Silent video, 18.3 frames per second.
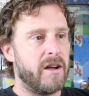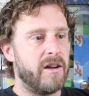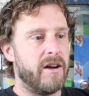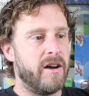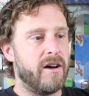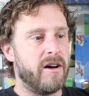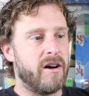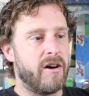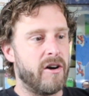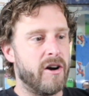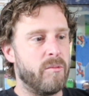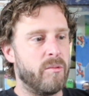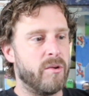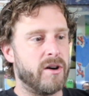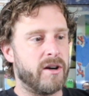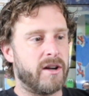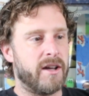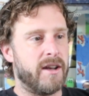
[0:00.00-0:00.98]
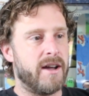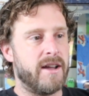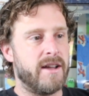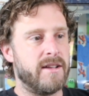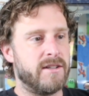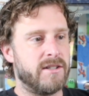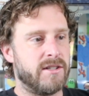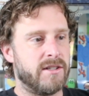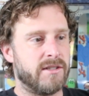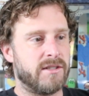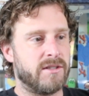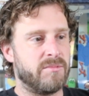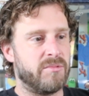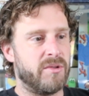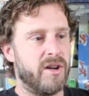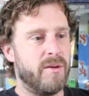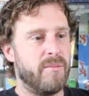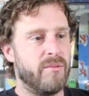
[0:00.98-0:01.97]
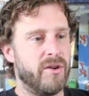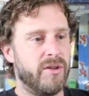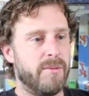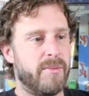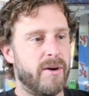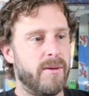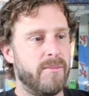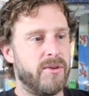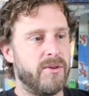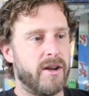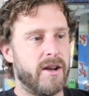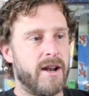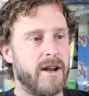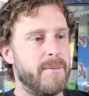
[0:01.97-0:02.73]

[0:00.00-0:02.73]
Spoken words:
artwork, and I just am really pumped on it.